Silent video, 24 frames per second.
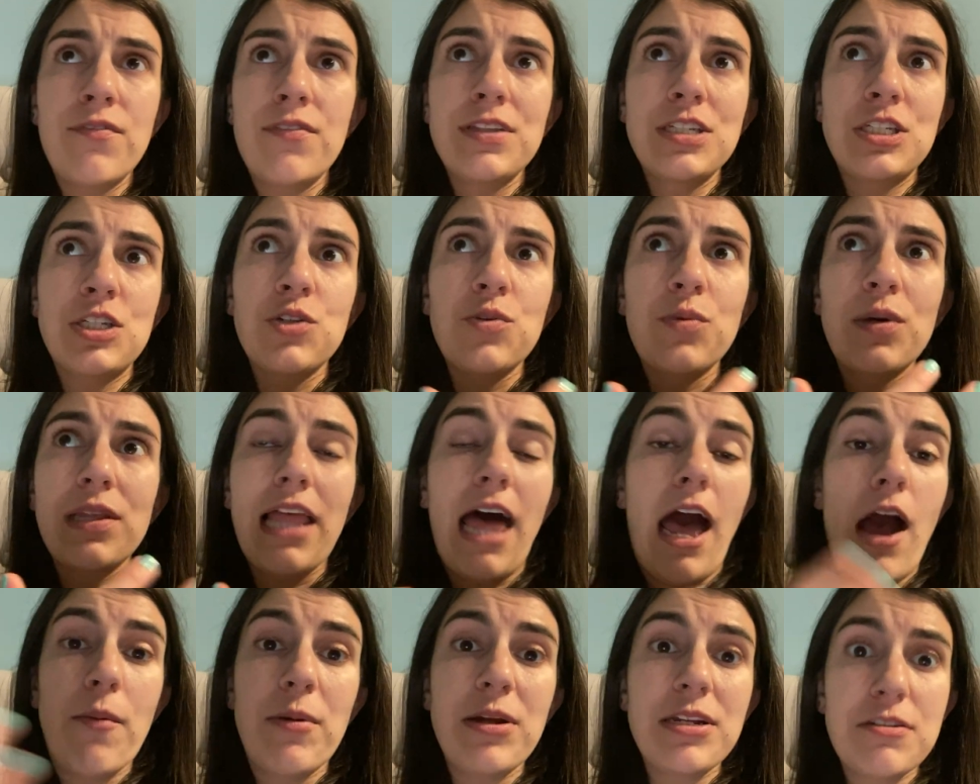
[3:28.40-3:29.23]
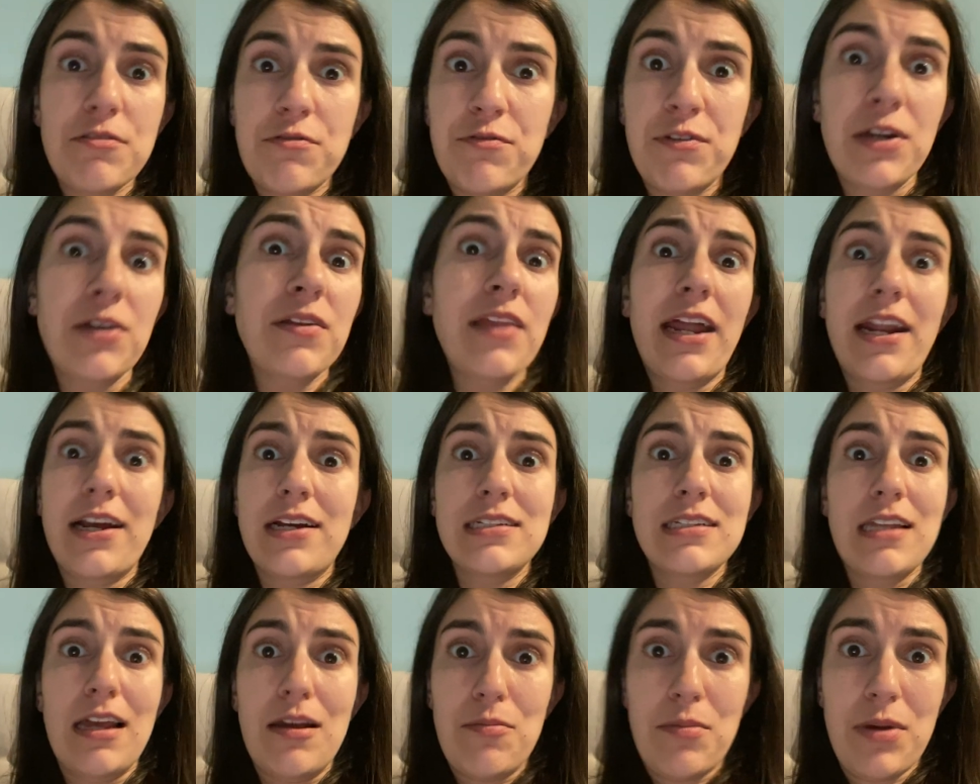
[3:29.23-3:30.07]
to allow me to feel that
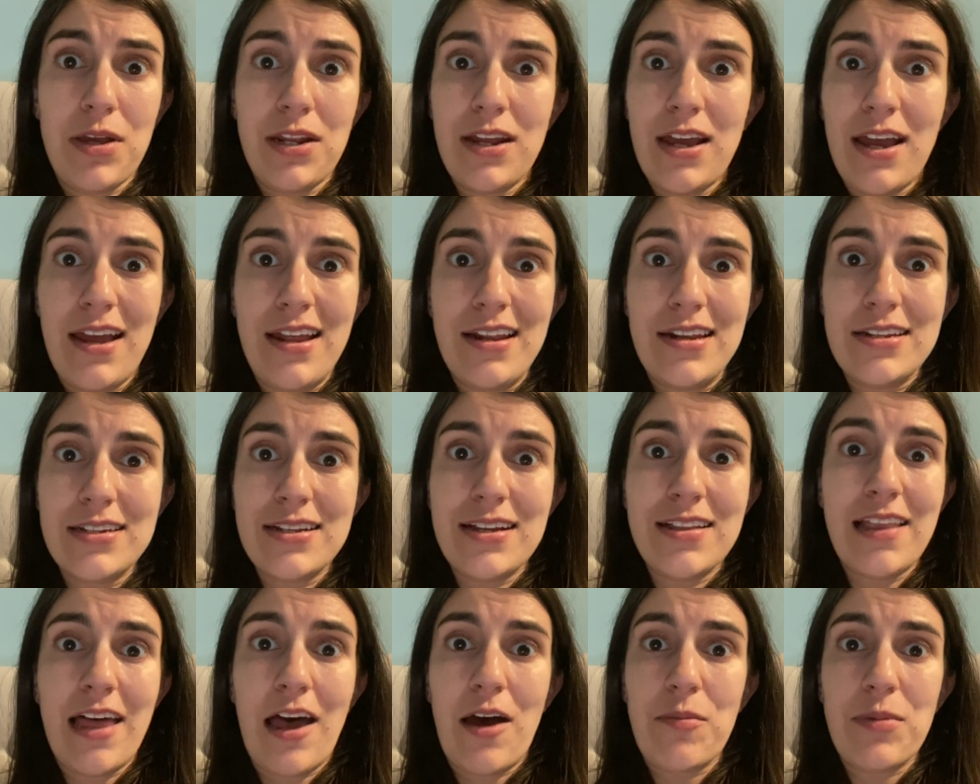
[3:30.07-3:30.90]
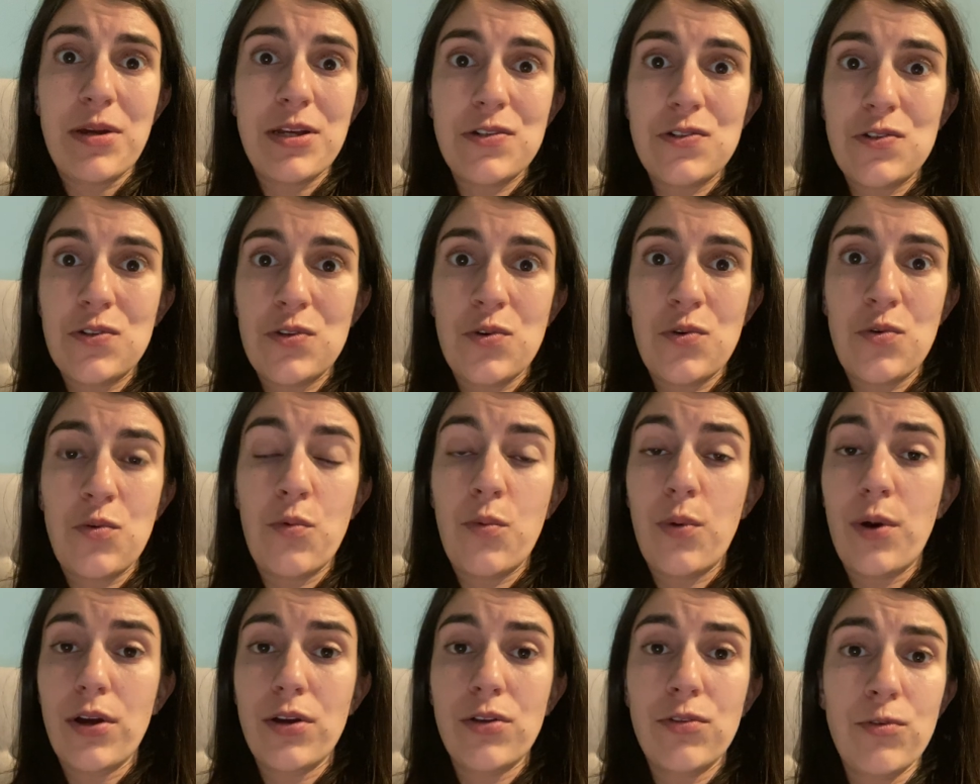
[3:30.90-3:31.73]
excitement and allow me to
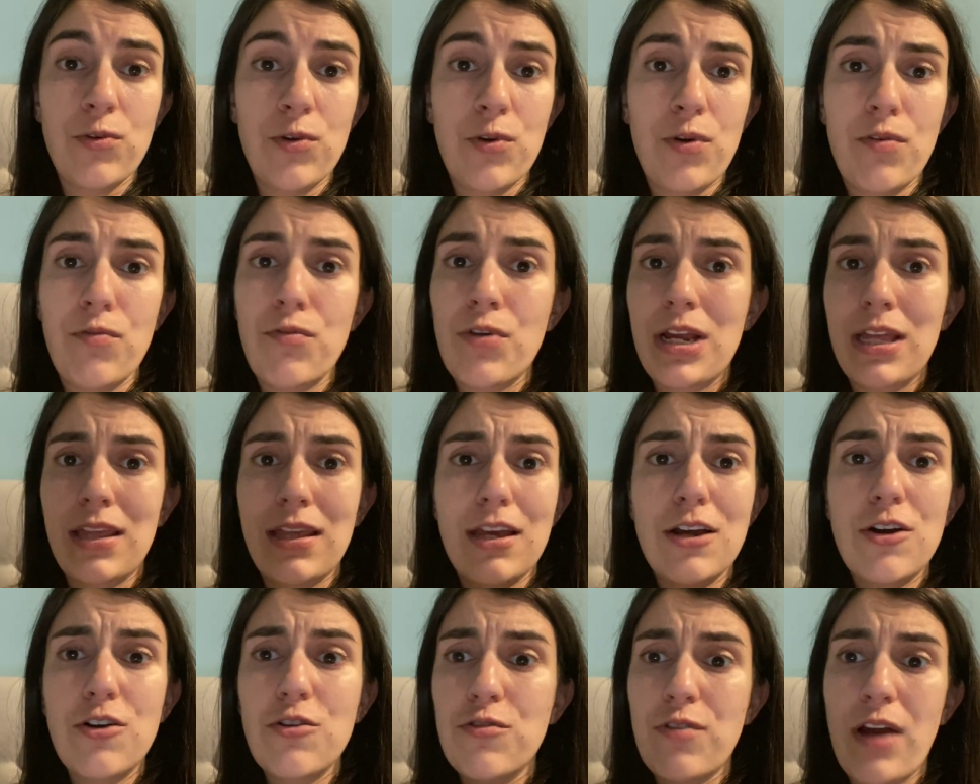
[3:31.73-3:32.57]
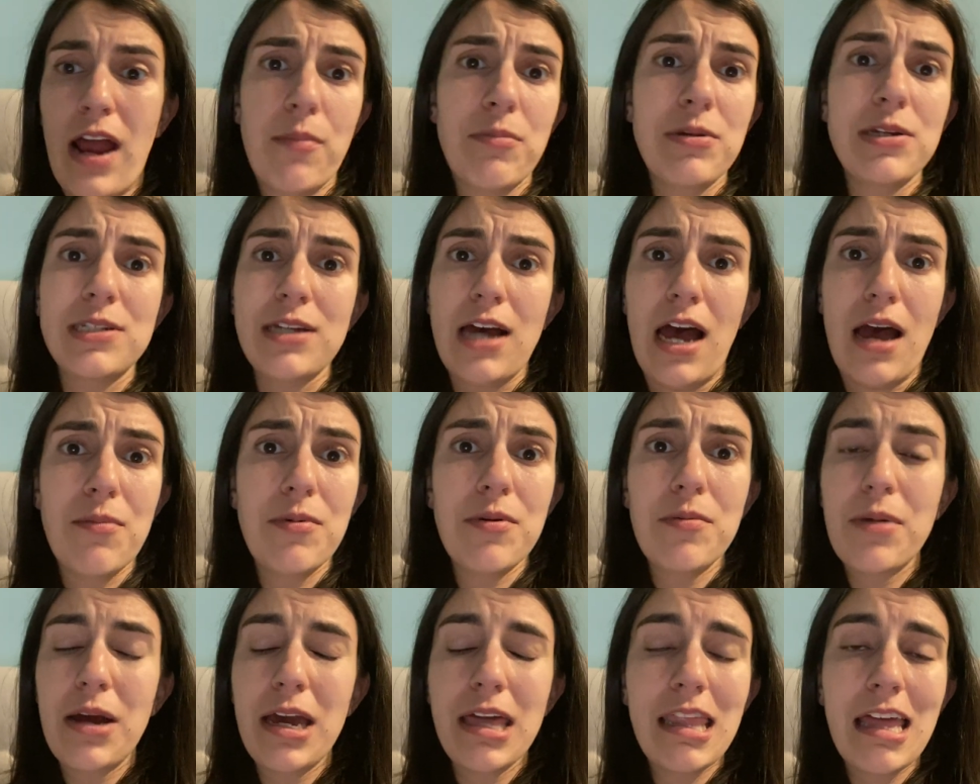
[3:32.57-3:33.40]
work through a really crappy time
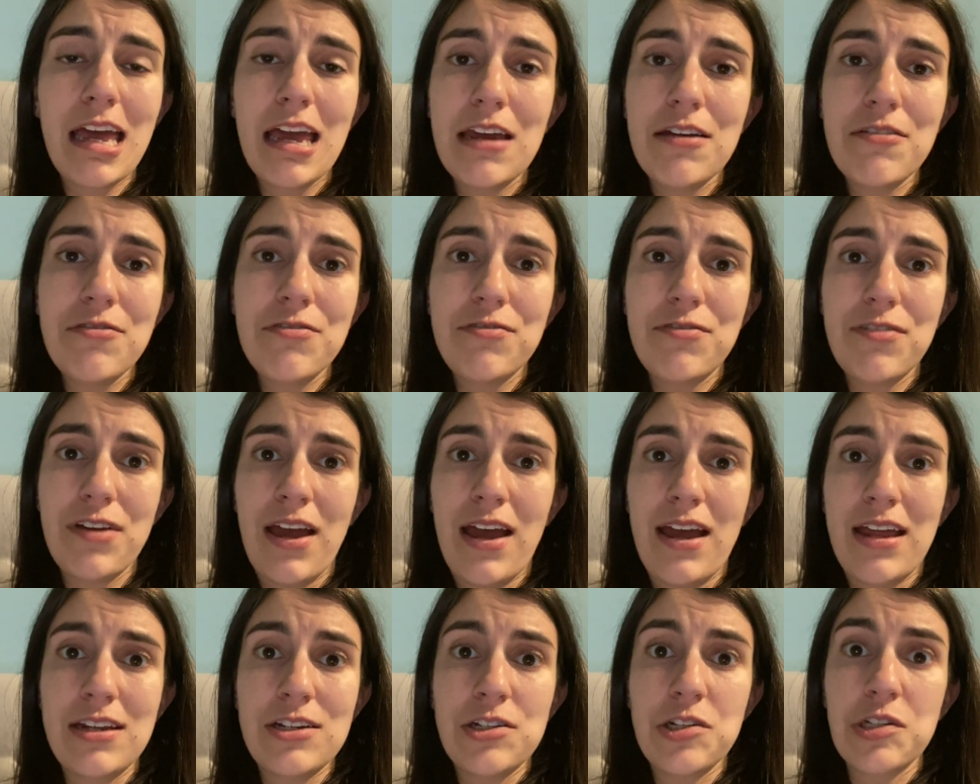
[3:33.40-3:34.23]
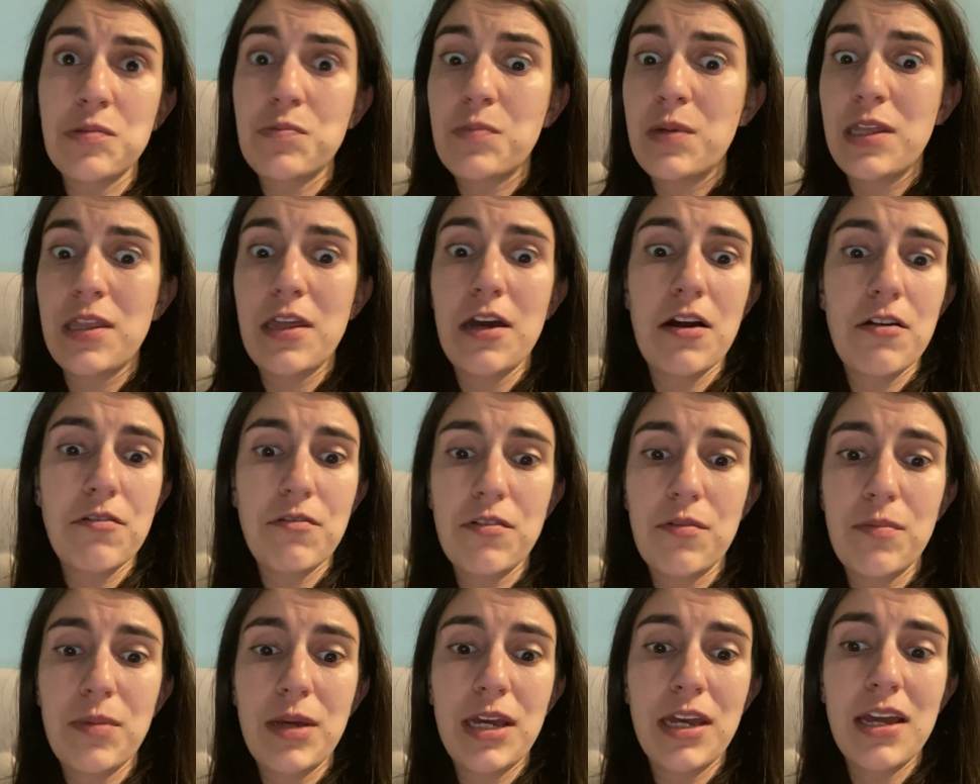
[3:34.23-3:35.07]
in my life and just be there for
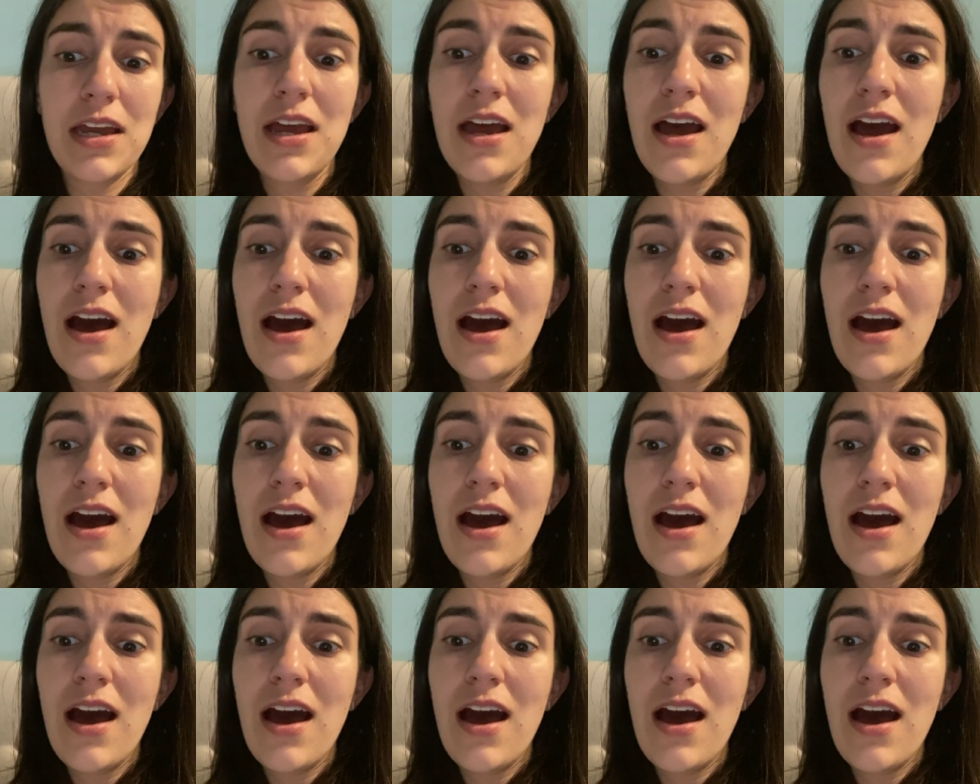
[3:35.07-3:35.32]
me.